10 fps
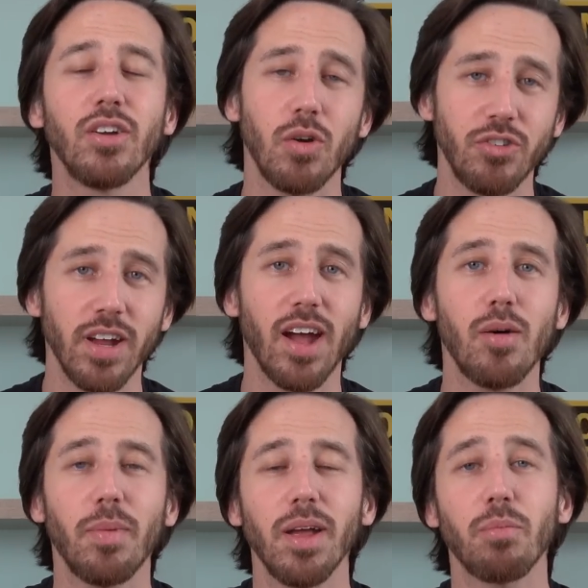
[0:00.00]
go check
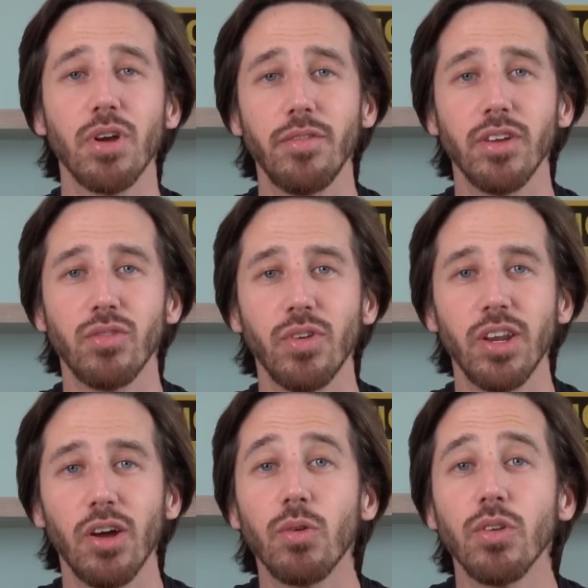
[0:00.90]
out my previous
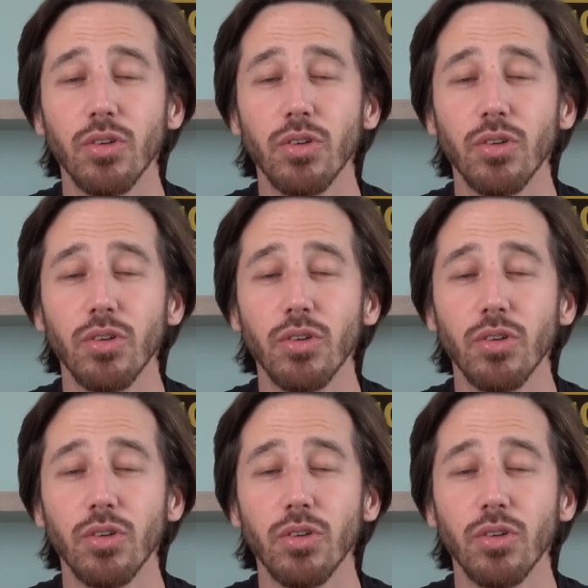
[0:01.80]
video.